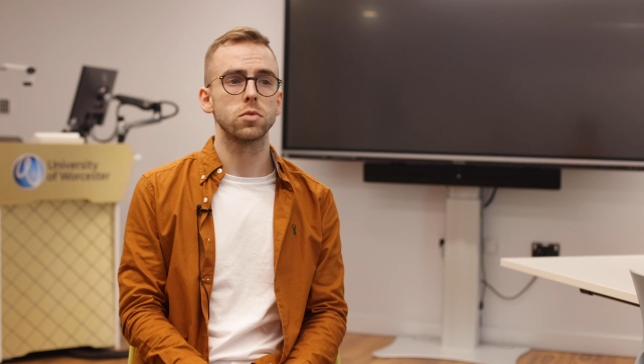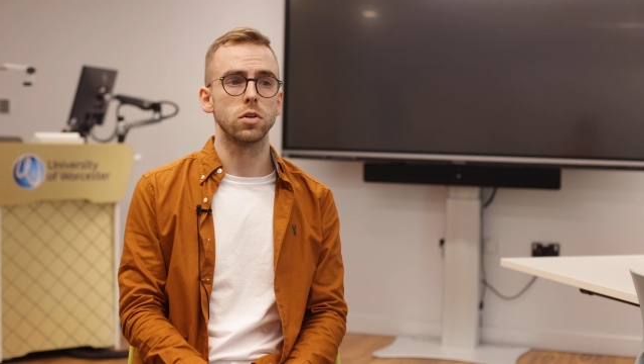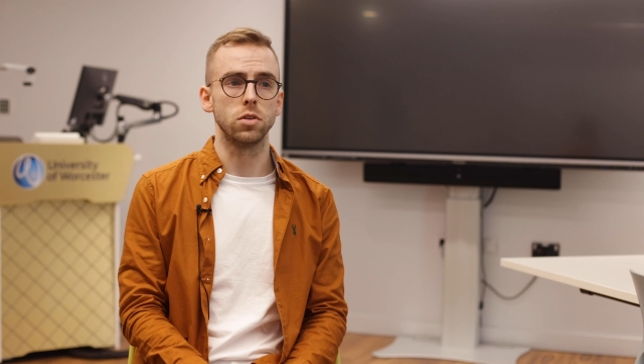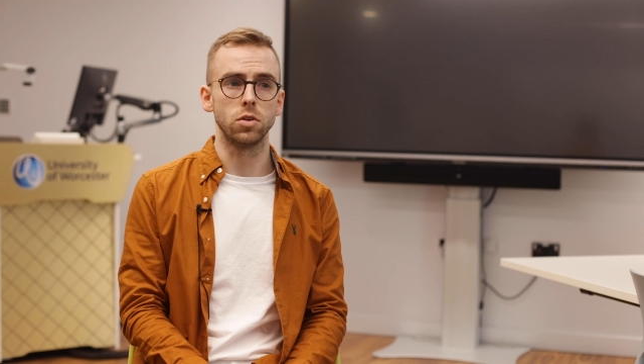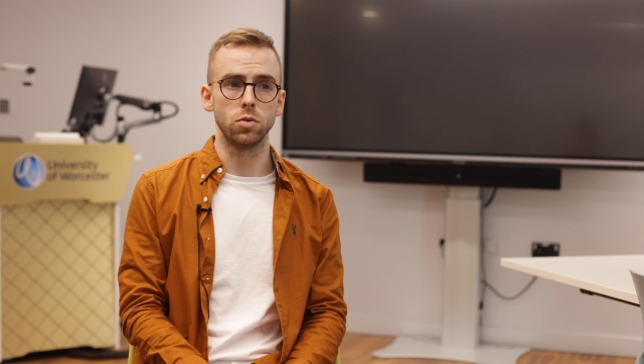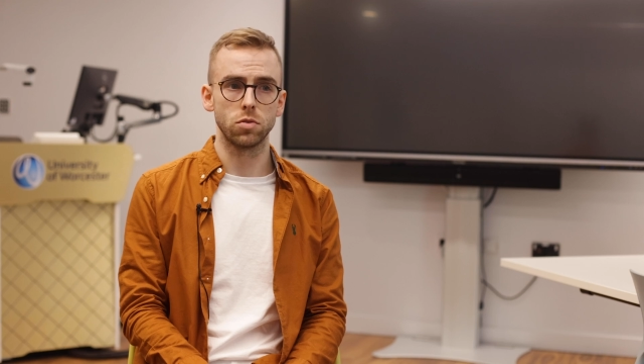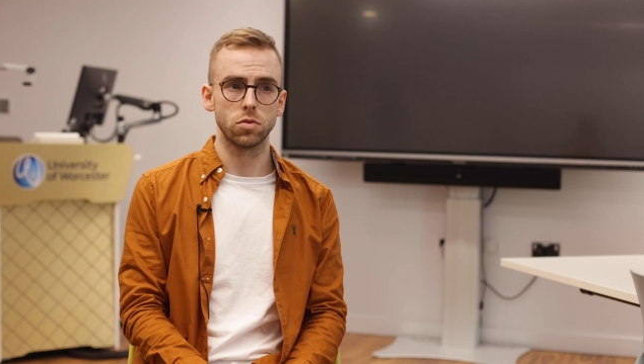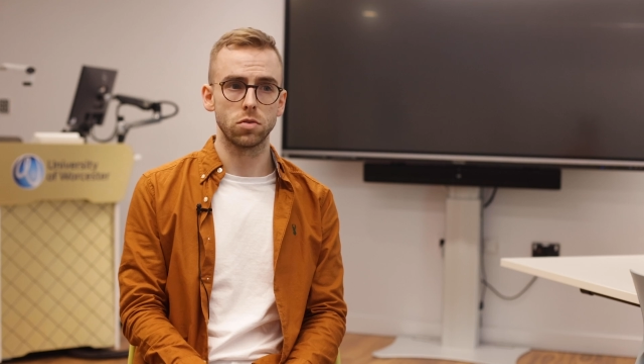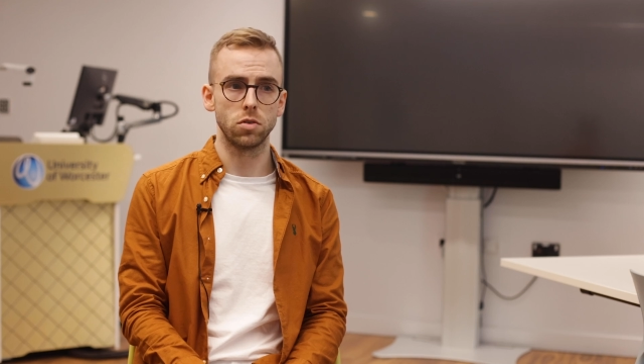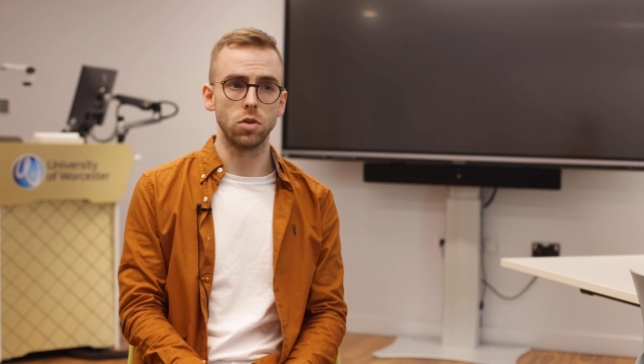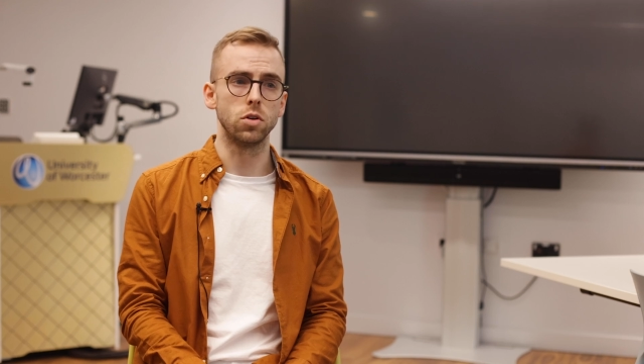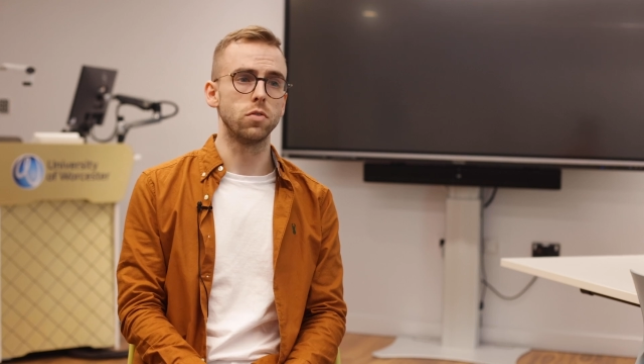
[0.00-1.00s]
can use
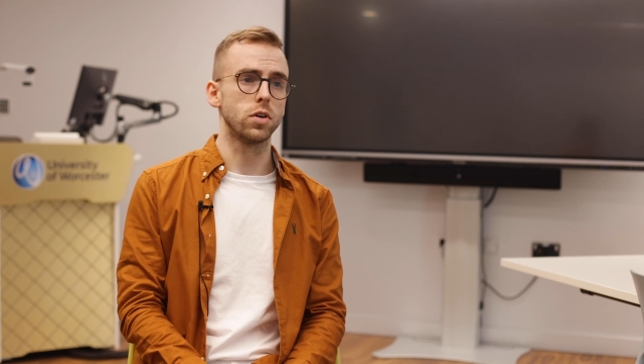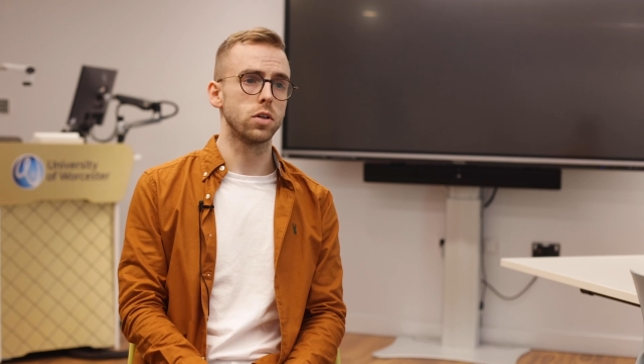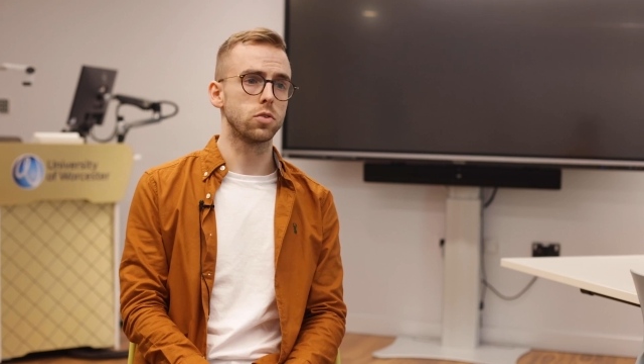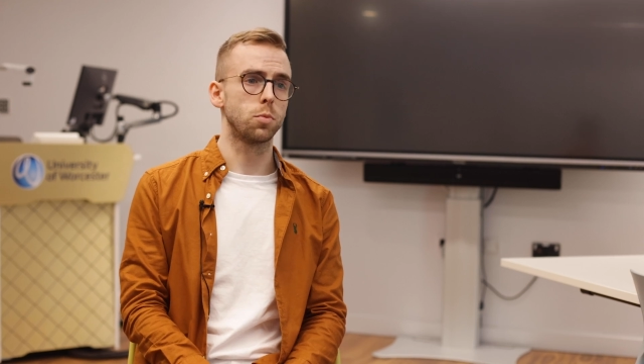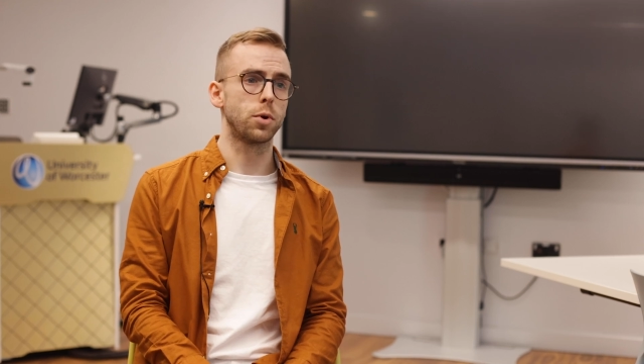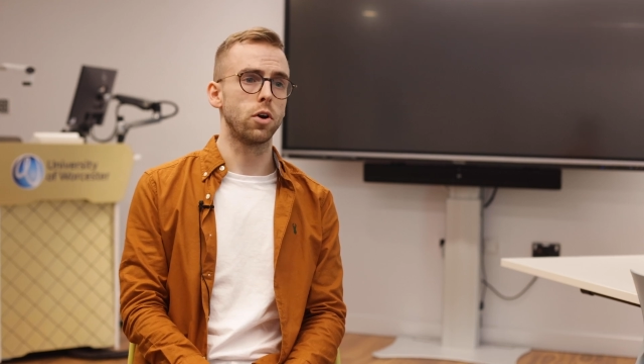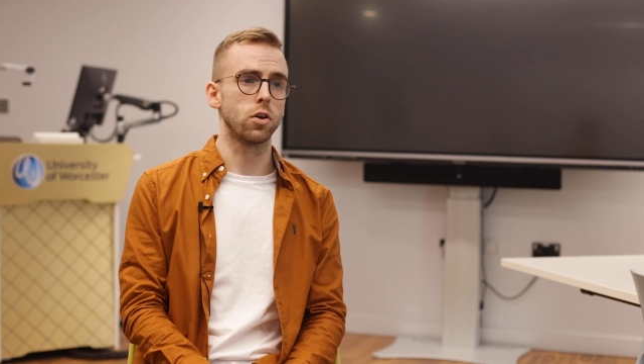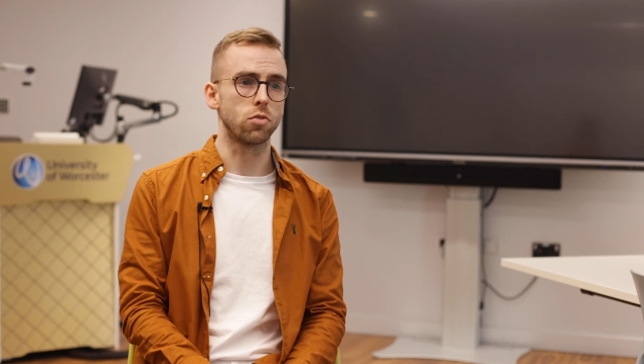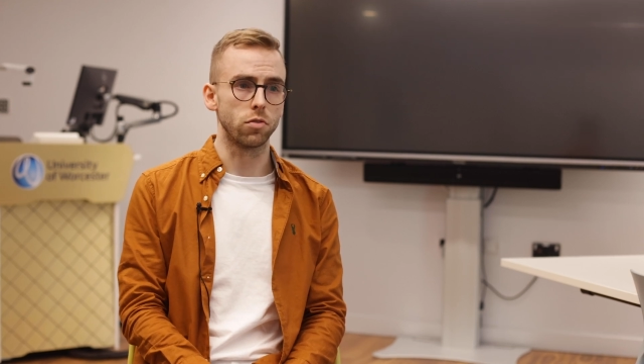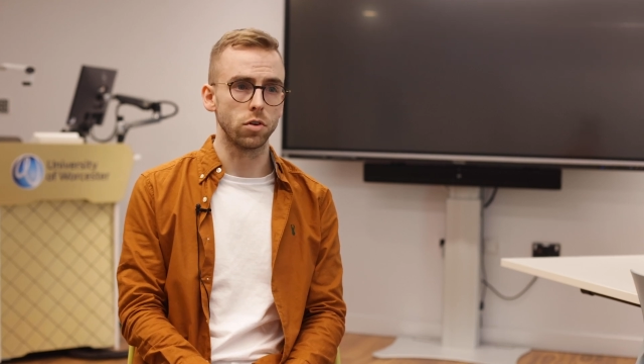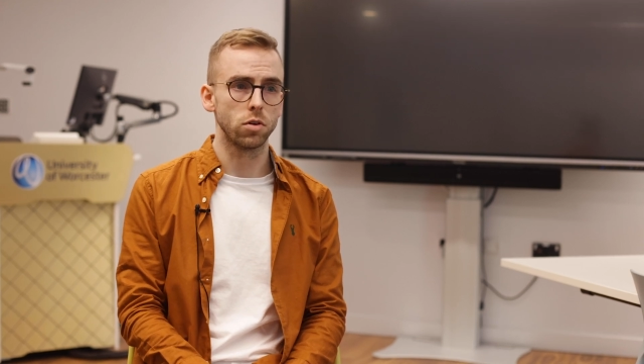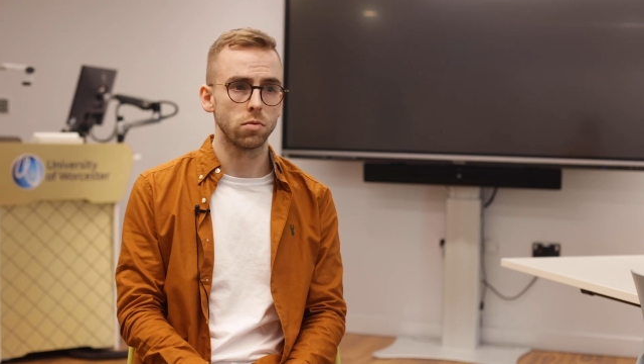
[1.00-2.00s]
the Universal Periodic
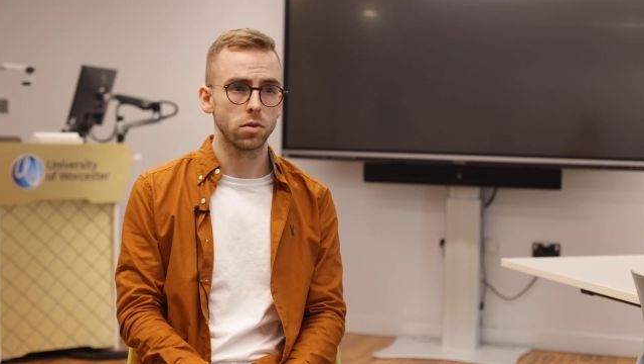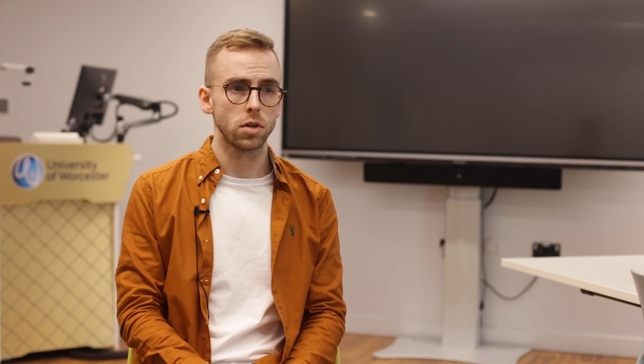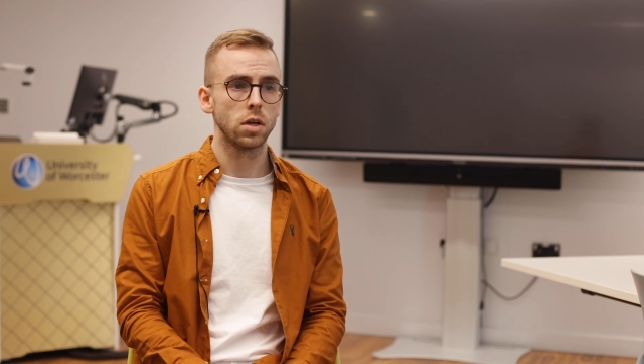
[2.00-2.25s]
Review,